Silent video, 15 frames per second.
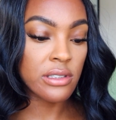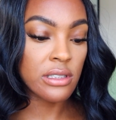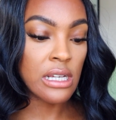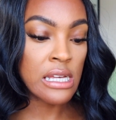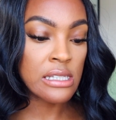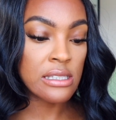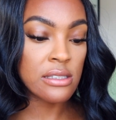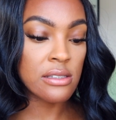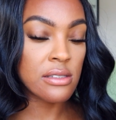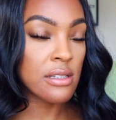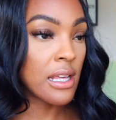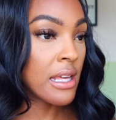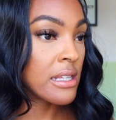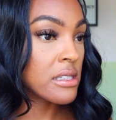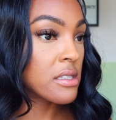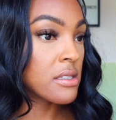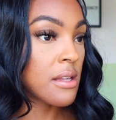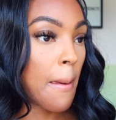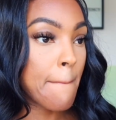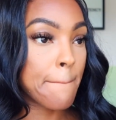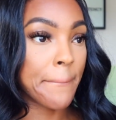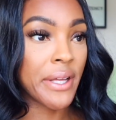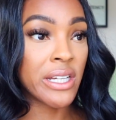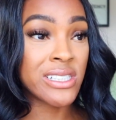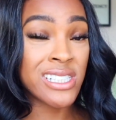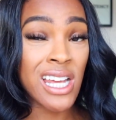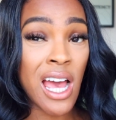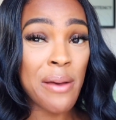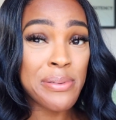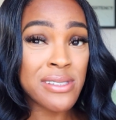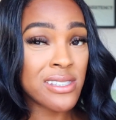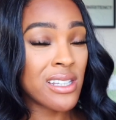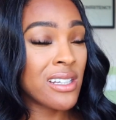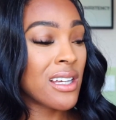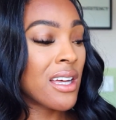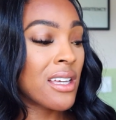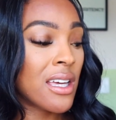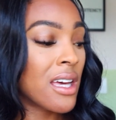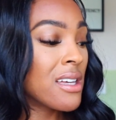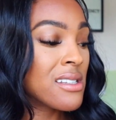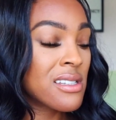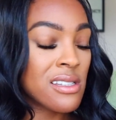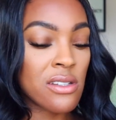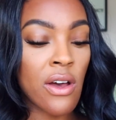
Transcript: it's a chapstick, I guess.